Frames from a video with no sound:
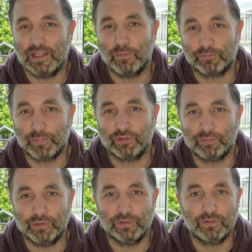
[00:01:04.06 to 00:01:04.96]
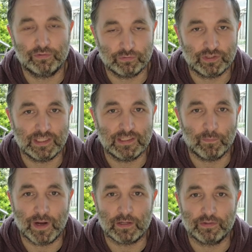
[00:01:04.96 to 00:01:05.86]
it was possible to see
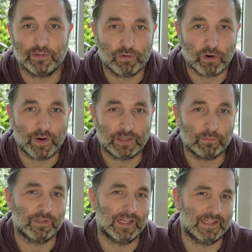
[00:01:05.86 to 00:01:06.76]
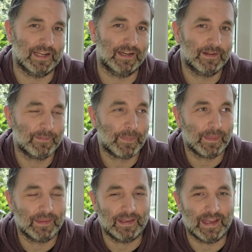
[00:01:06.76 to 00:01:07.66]
wild orang-utan there.
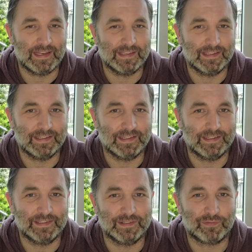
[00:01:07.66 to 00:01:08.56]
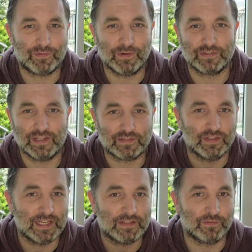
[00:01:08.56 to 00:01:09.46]
And of course, as a
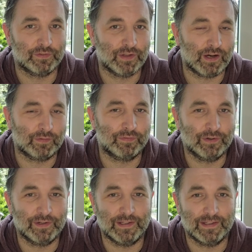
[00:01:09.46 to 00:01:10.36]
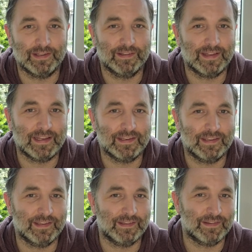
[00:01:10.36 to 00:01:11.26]
nature photographer,
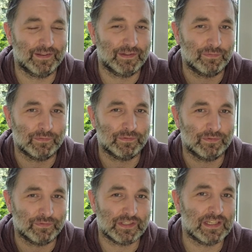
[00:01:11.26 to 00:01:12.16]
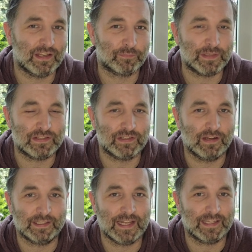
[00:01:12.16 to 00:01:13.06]
to see a species
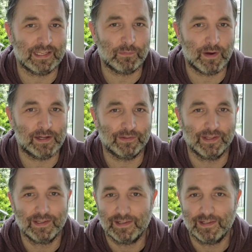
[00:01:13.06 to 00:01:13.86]
like that in the wild,